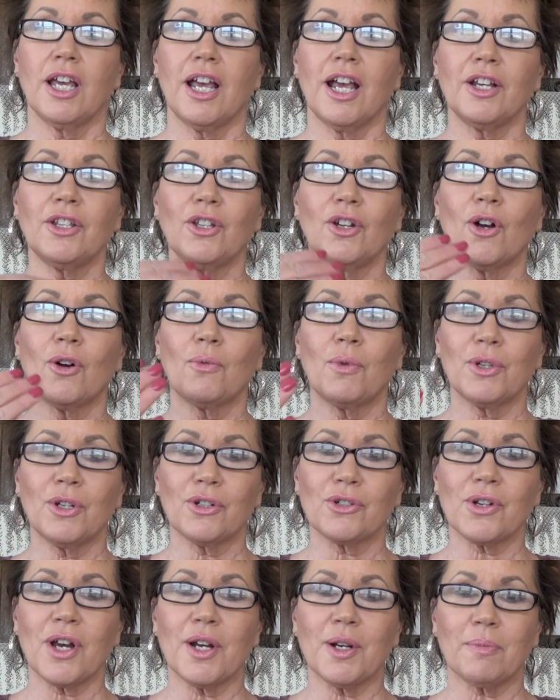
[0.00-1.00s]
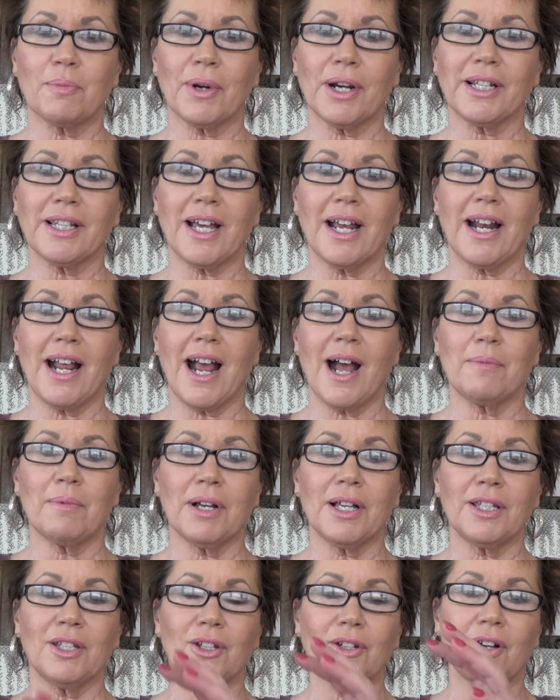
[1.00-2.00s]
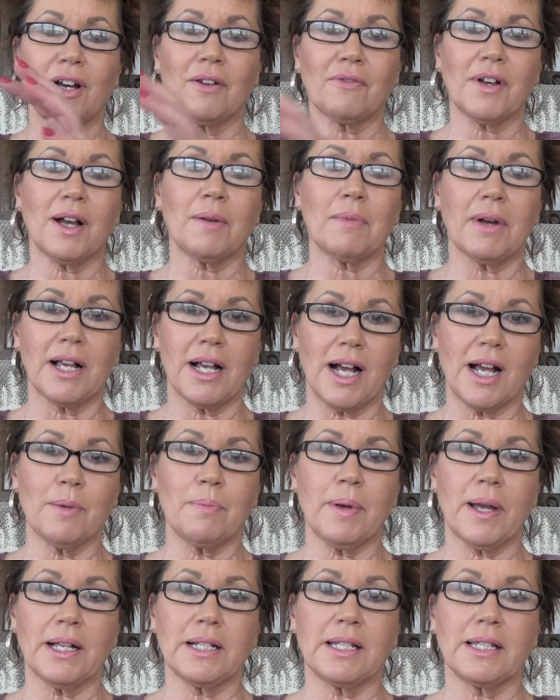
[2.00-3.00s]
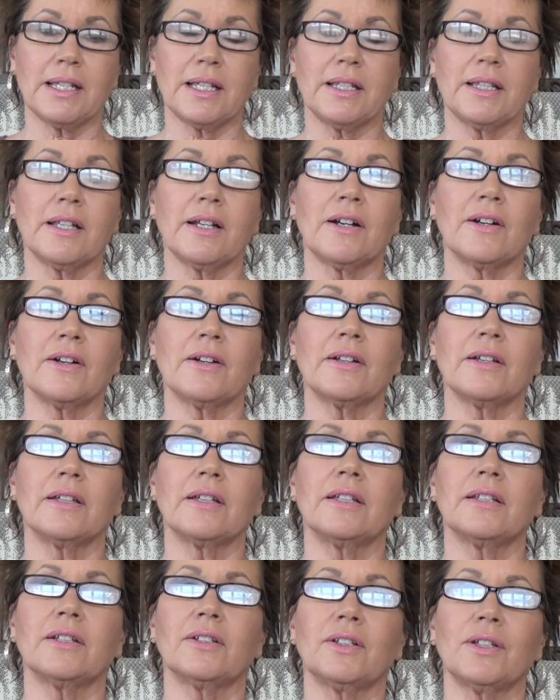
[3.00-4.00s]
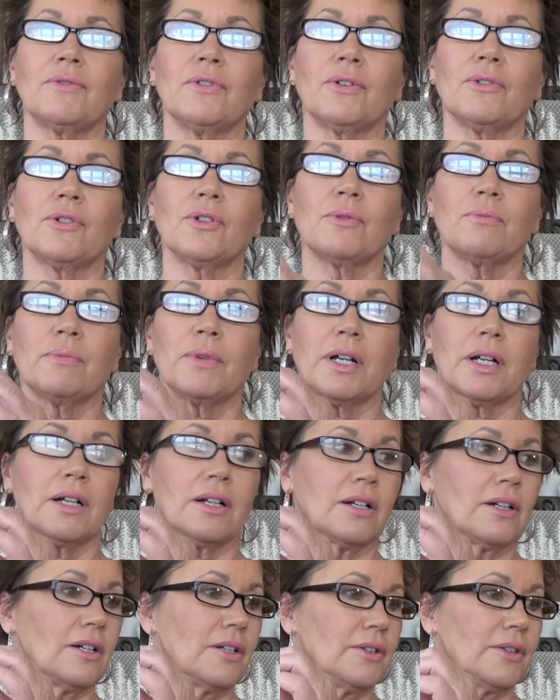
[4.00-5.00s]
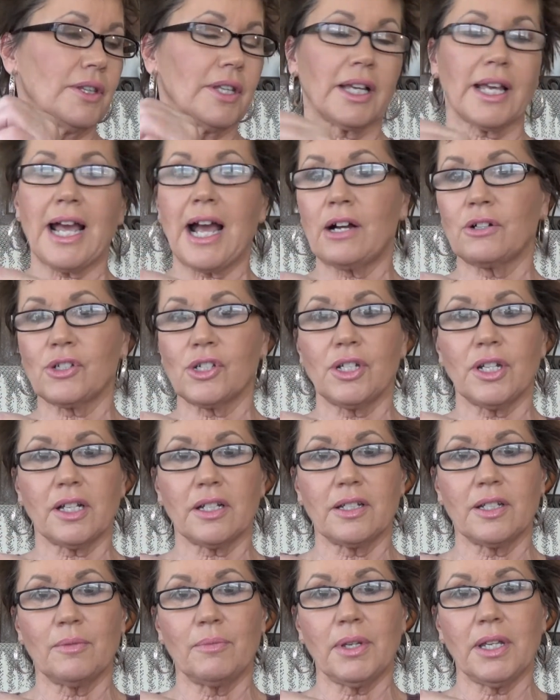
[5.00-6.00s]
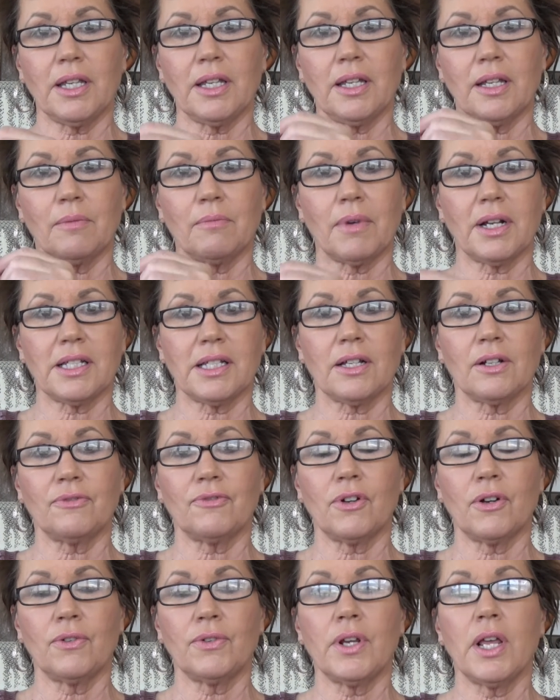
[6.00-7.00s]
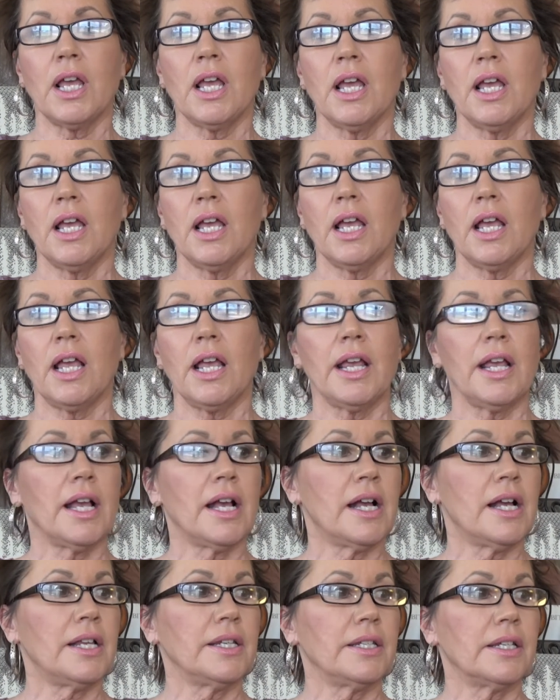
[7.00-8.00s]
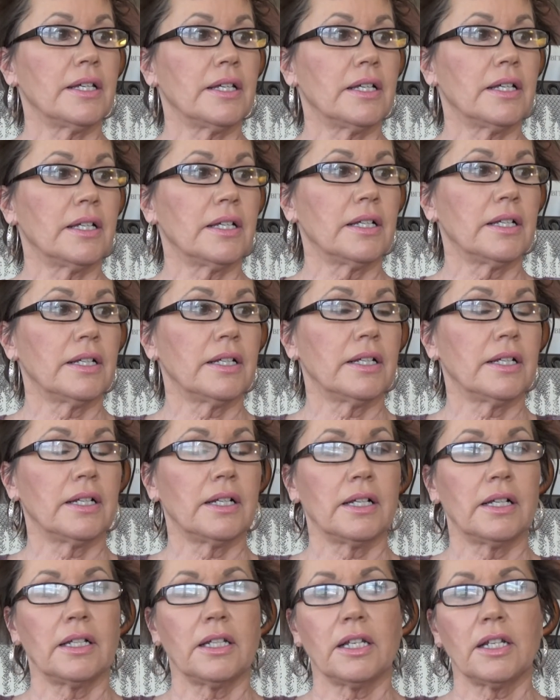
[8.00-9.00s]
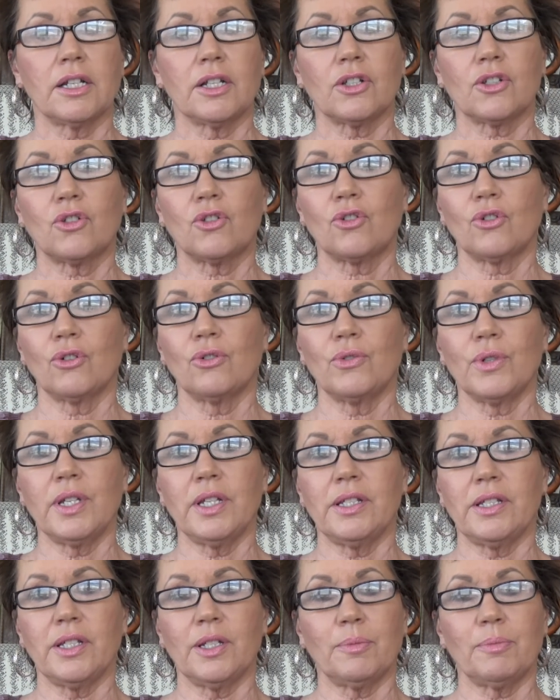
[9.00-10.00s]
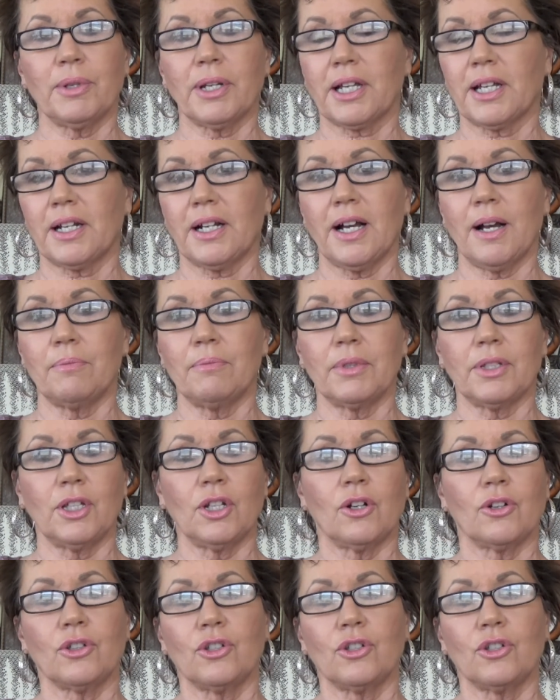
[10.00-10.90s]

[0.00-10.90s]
and you know, when you're trying to break that habit, you, I've got my iPad sitting there in the living room on the couch next to me and my cell phone and it is so easy to pick it up you know